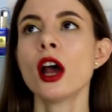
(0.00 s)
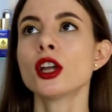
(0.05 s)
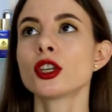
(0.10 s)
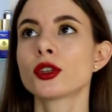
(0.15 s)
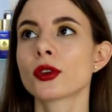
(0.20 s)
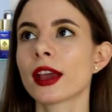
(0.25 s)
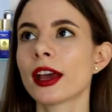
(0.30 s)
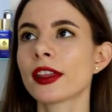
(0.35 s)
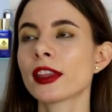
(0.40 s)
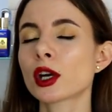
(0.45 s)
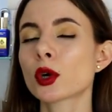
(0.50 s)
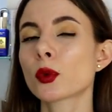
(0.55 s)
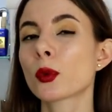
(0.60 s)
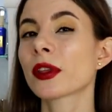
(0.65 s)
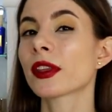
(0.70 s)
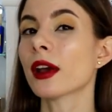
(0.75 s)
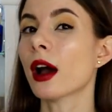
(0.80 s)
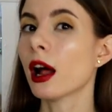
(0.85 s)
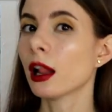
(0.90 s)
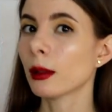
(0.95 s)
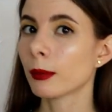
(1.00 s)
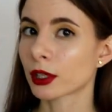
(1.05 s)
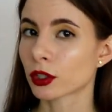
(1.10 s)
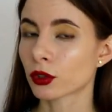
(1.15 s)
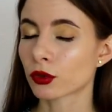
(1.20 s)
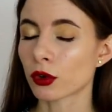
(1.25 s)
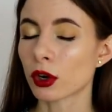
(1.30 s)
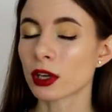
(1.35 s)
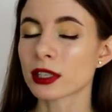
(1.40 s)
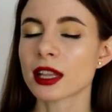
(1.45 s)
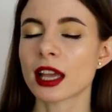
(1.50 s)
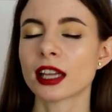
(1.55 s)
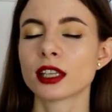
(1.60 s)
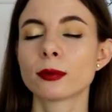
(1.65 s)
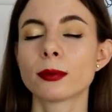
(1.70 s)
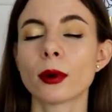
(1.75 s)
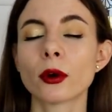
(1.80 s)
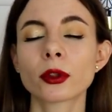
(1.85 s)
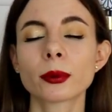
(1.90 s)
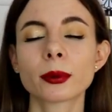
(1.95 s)
together with Albatross,
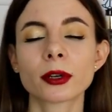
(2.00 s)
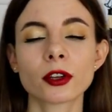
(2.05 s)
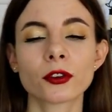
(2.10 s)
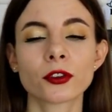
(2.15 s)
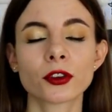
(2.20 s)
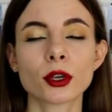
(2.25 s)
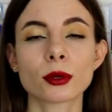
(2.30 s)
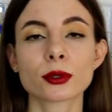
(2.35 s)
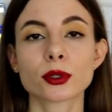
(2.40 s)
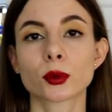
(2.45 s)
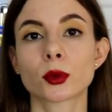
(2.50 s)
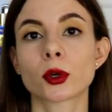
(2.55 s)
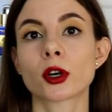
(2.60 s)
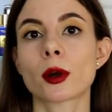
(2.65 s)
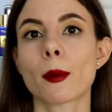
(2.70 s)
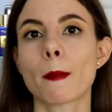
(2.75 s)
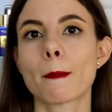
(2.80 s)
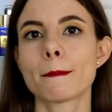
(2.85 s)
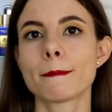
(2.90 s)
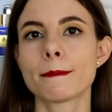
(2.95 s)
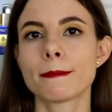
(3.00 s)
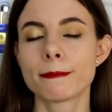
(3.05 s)
and both perfumes were